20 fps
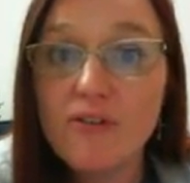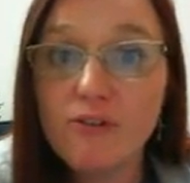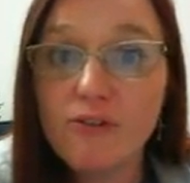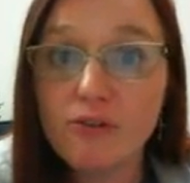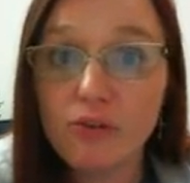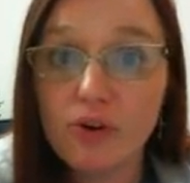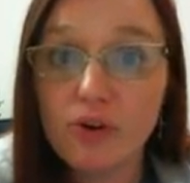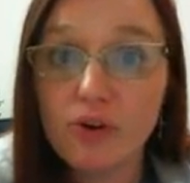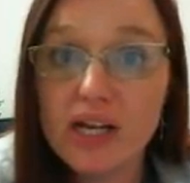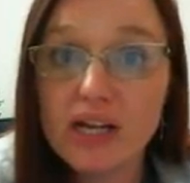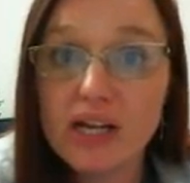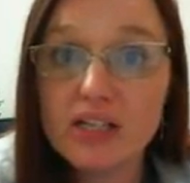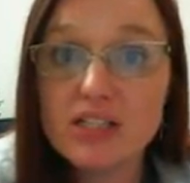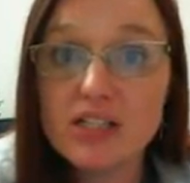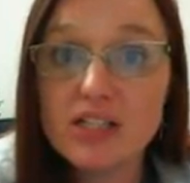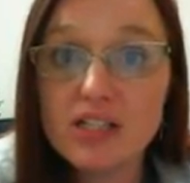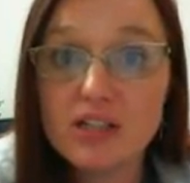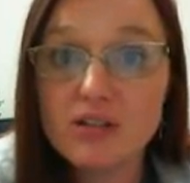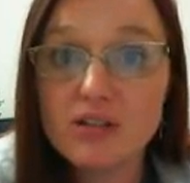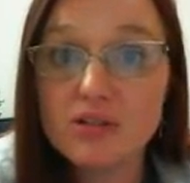free
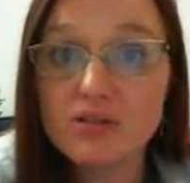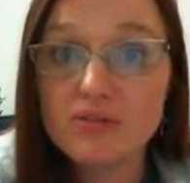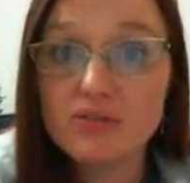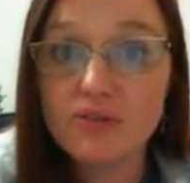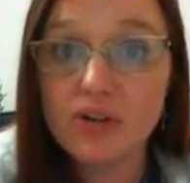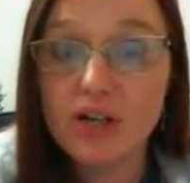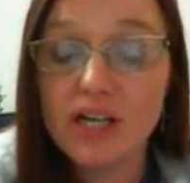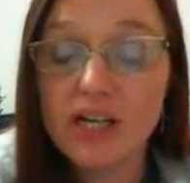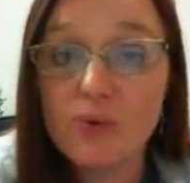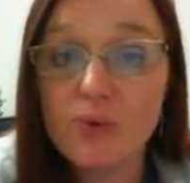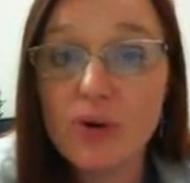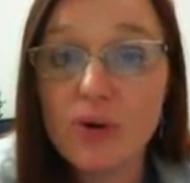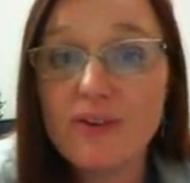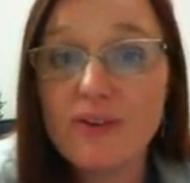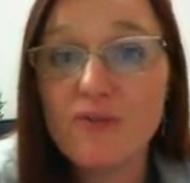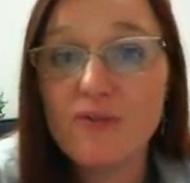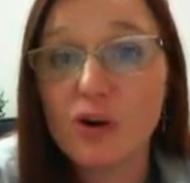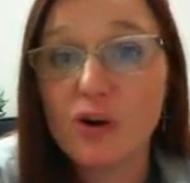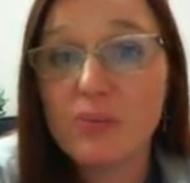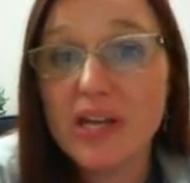to use for anyone
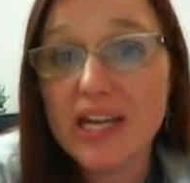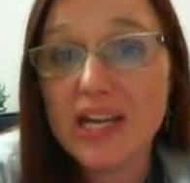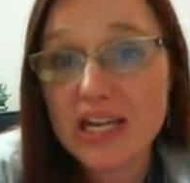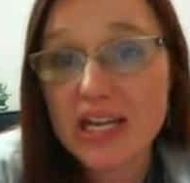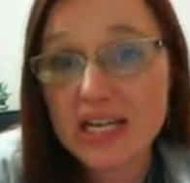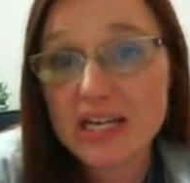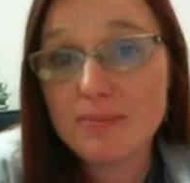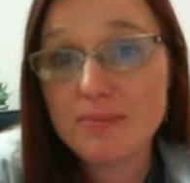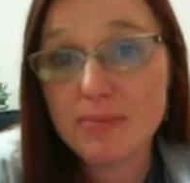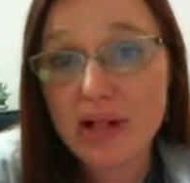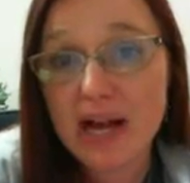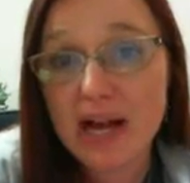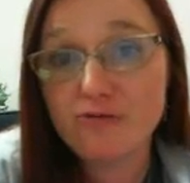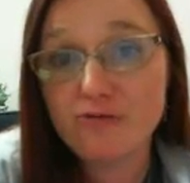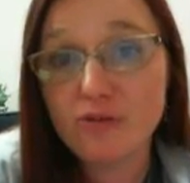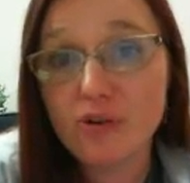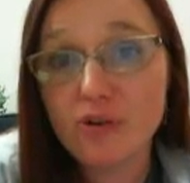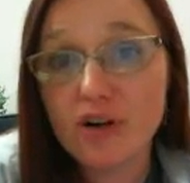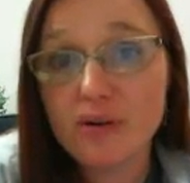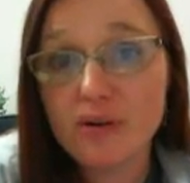from any
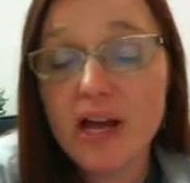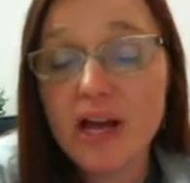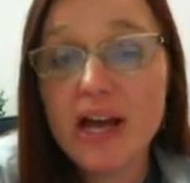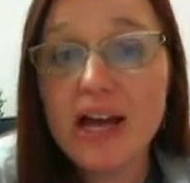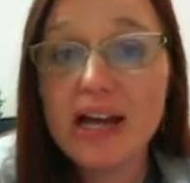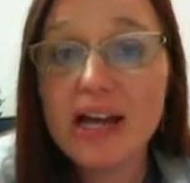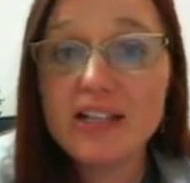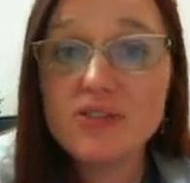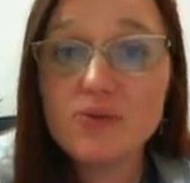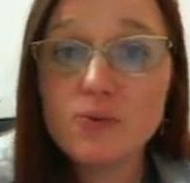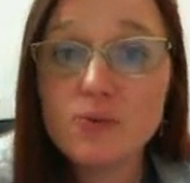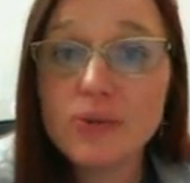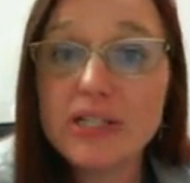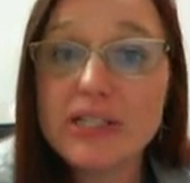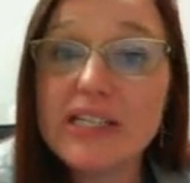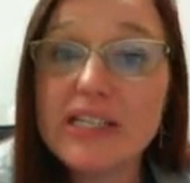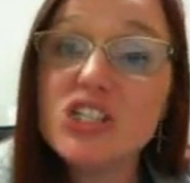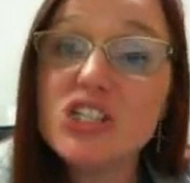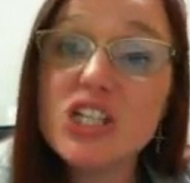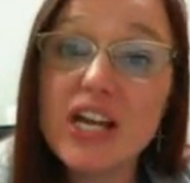platform has
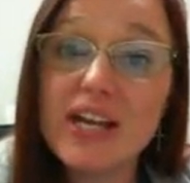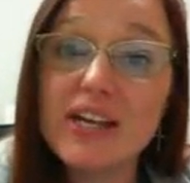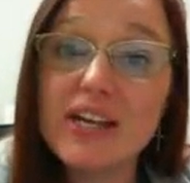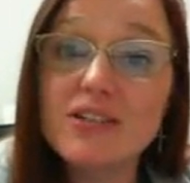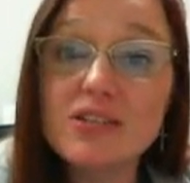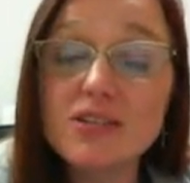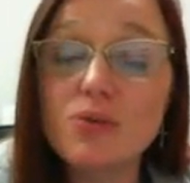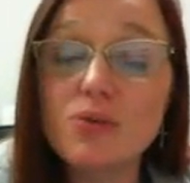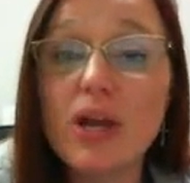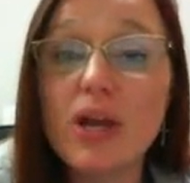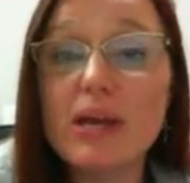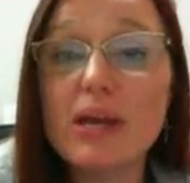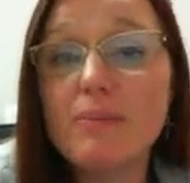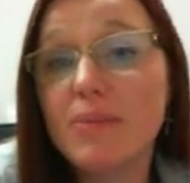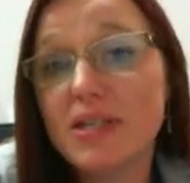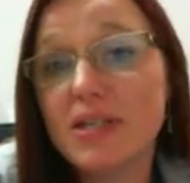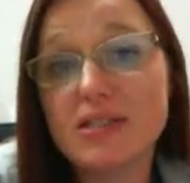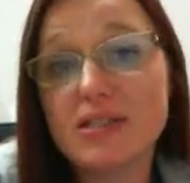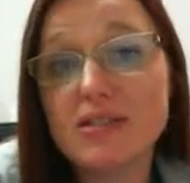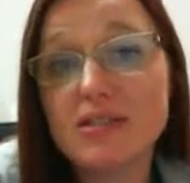really changed the way
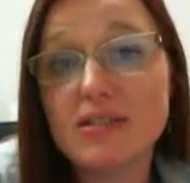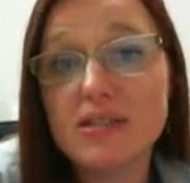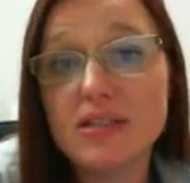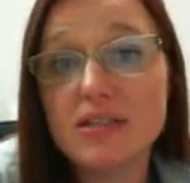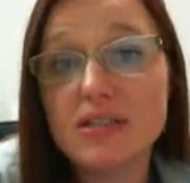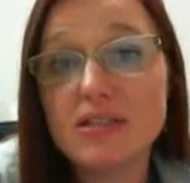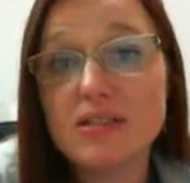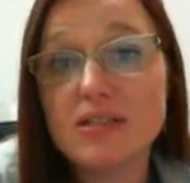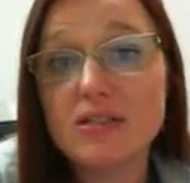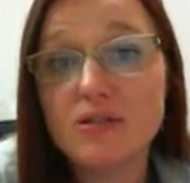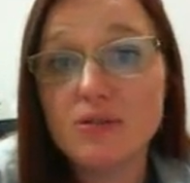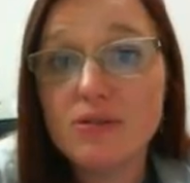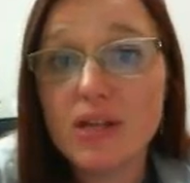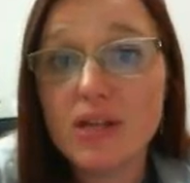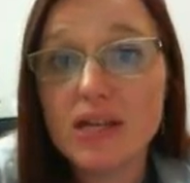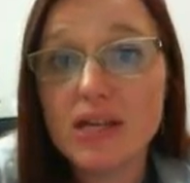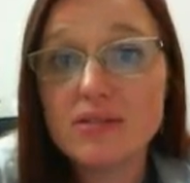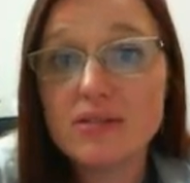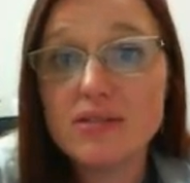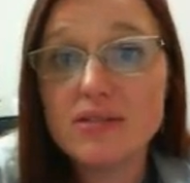businesses do
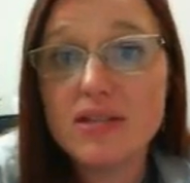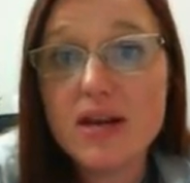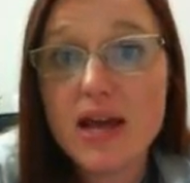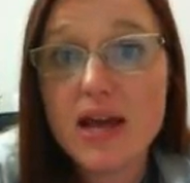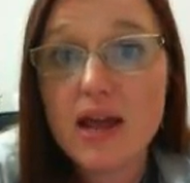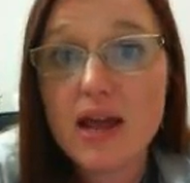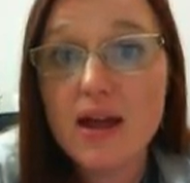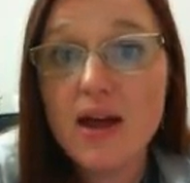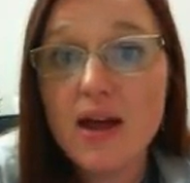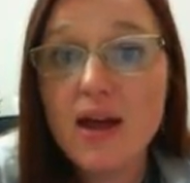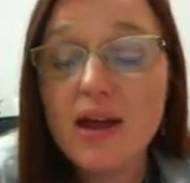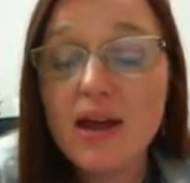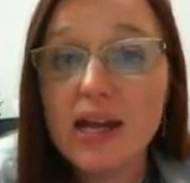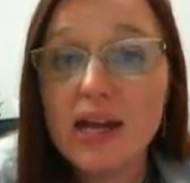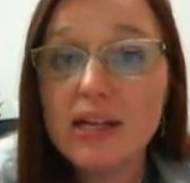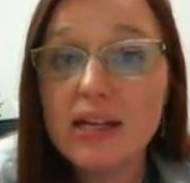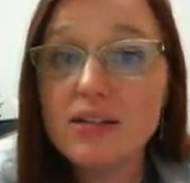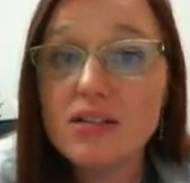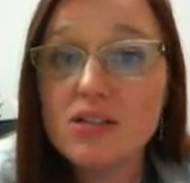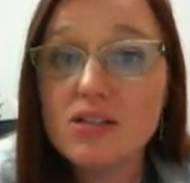things today
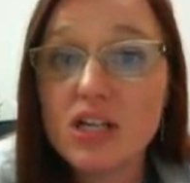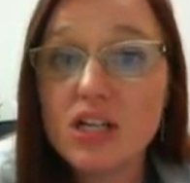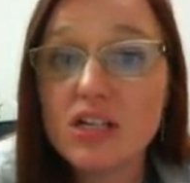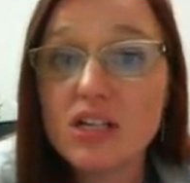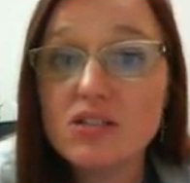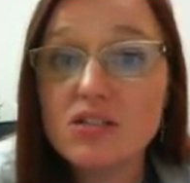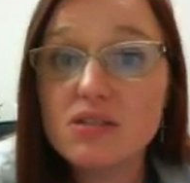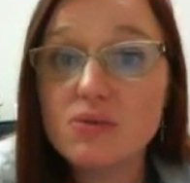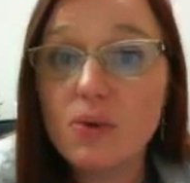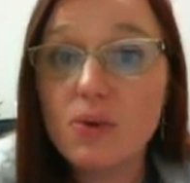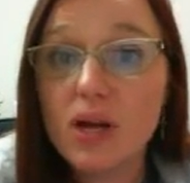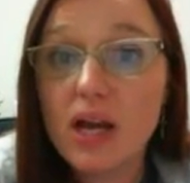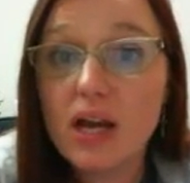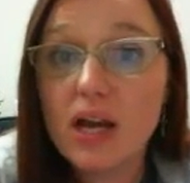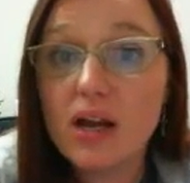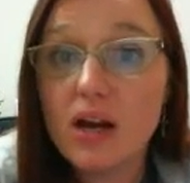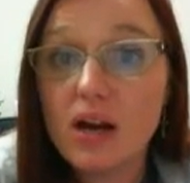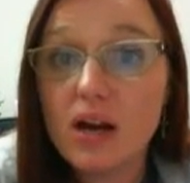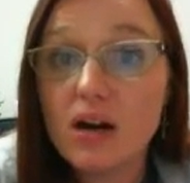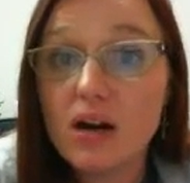and has changed the
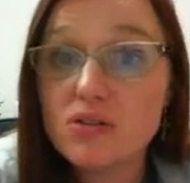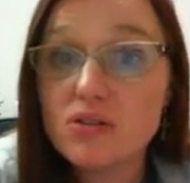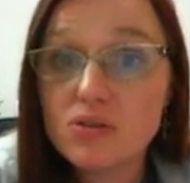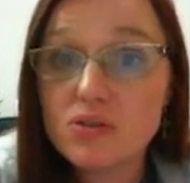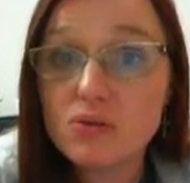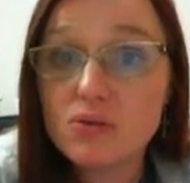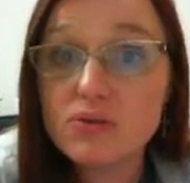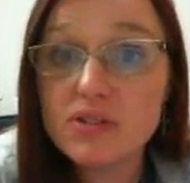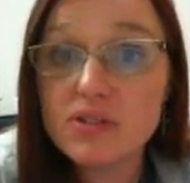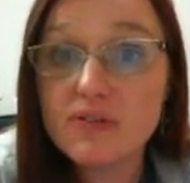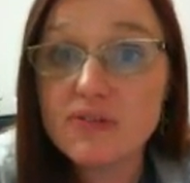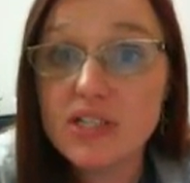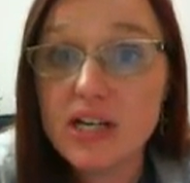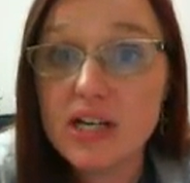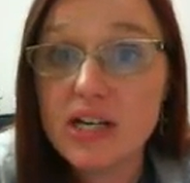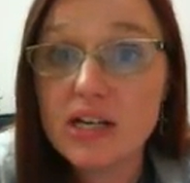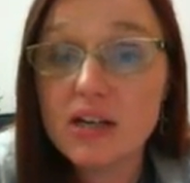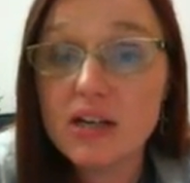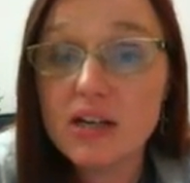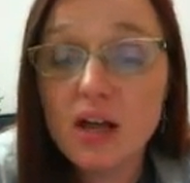way our schools have
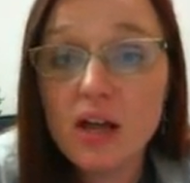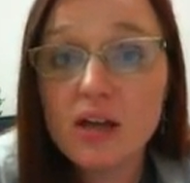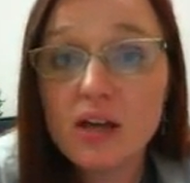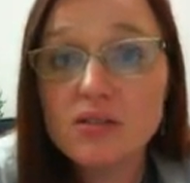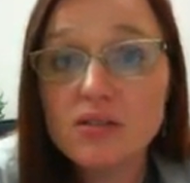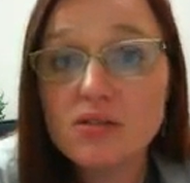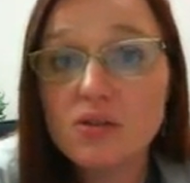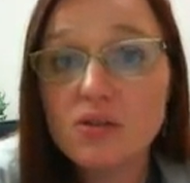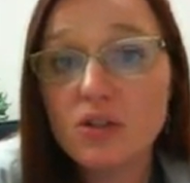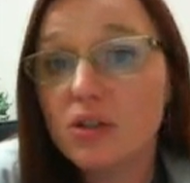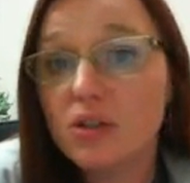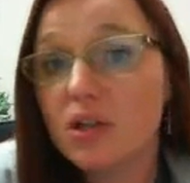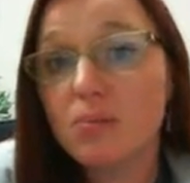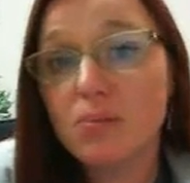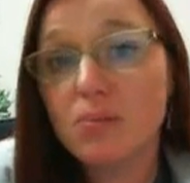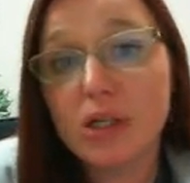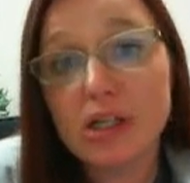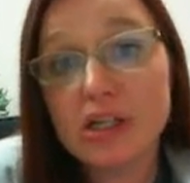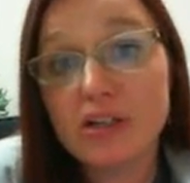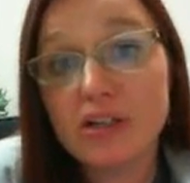done it. So your
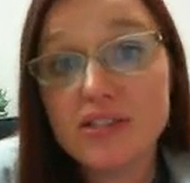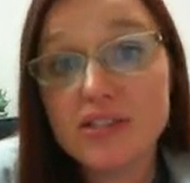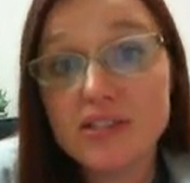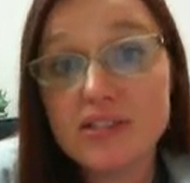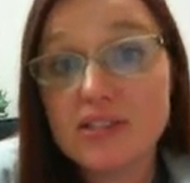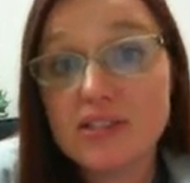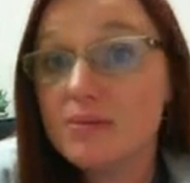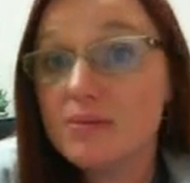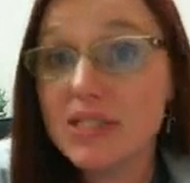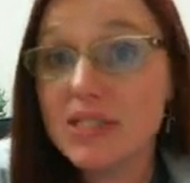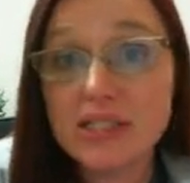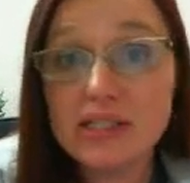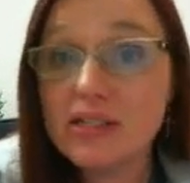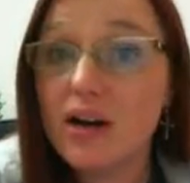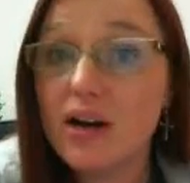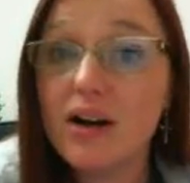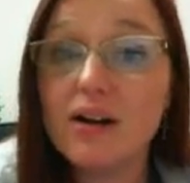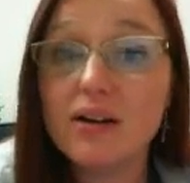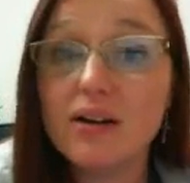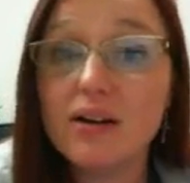computer system did
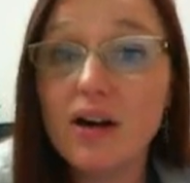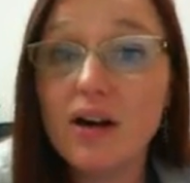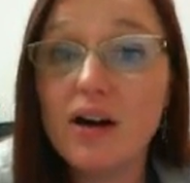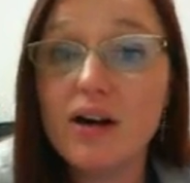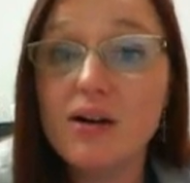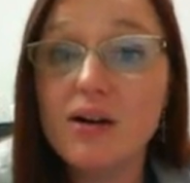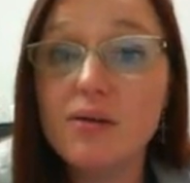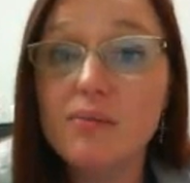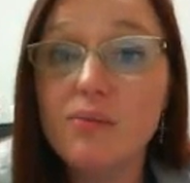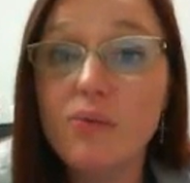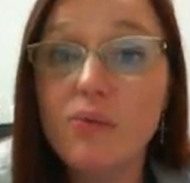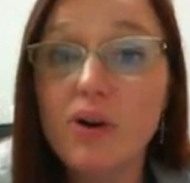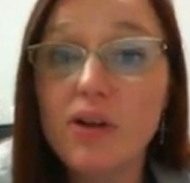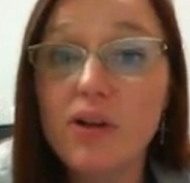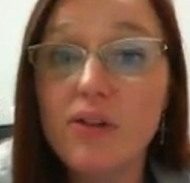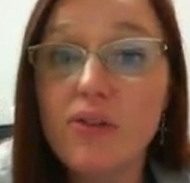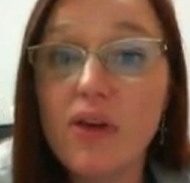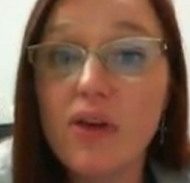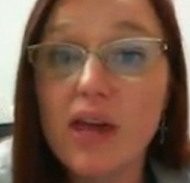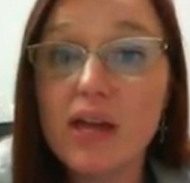not come
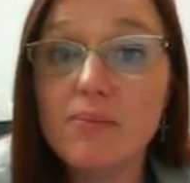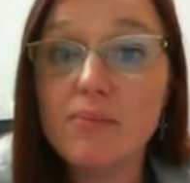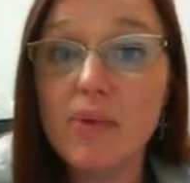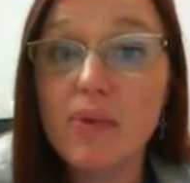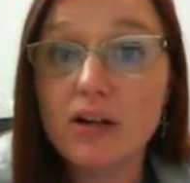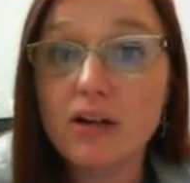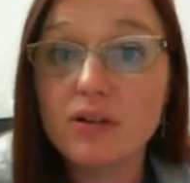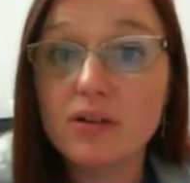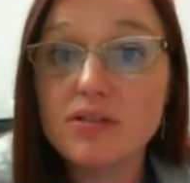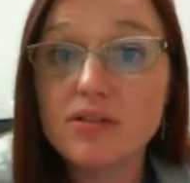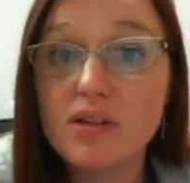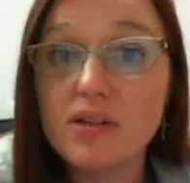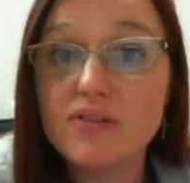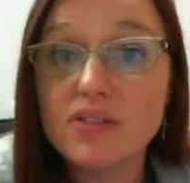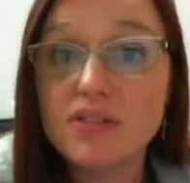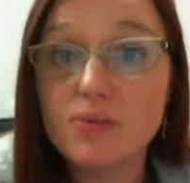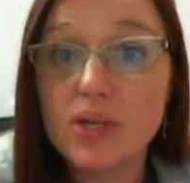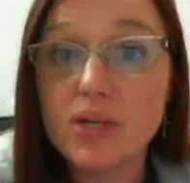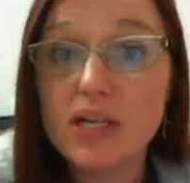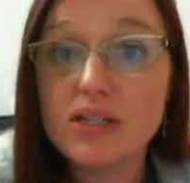with a
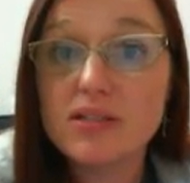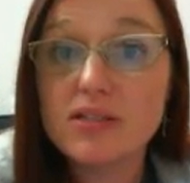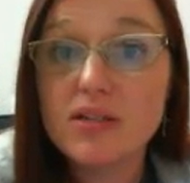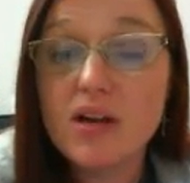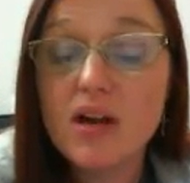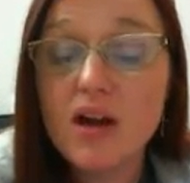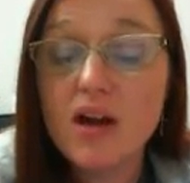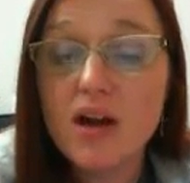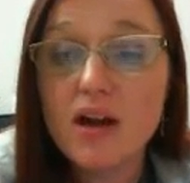Microsoft suite.